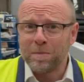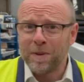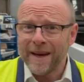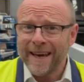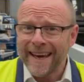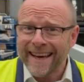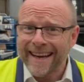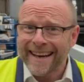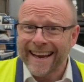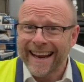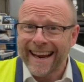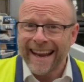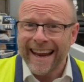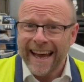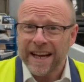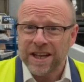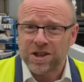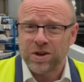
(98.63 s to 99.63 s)
being an
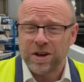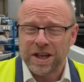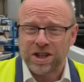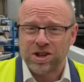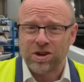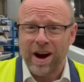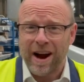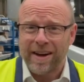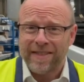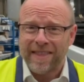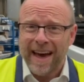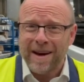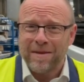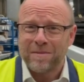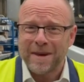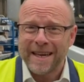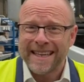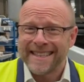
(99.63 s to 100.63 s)
electric truck,
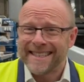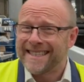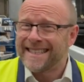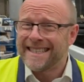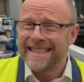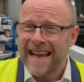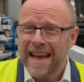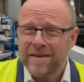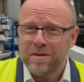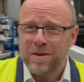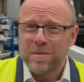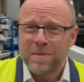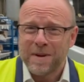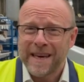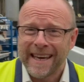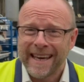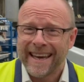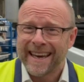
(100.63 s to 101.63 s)
that means never
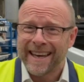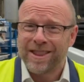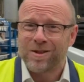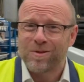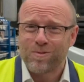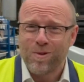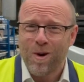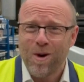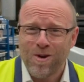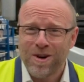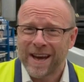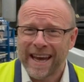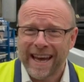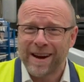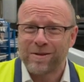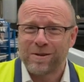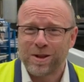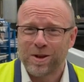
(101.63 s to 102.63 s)
being in the wrong
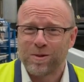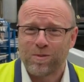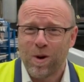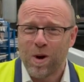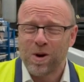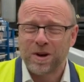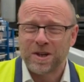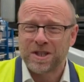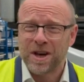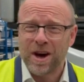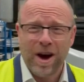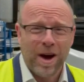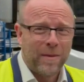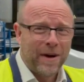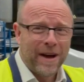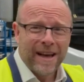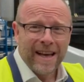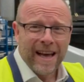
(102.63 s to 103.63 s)
gear at the wrong
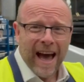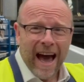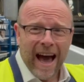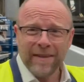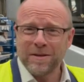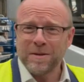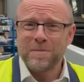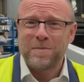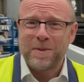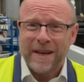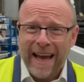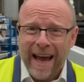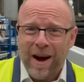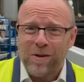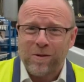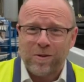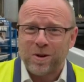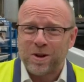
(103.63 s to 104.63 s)
time. Having been
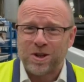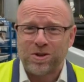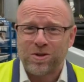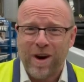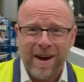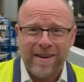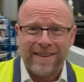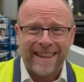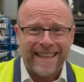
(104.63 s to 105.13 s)
out for a drive in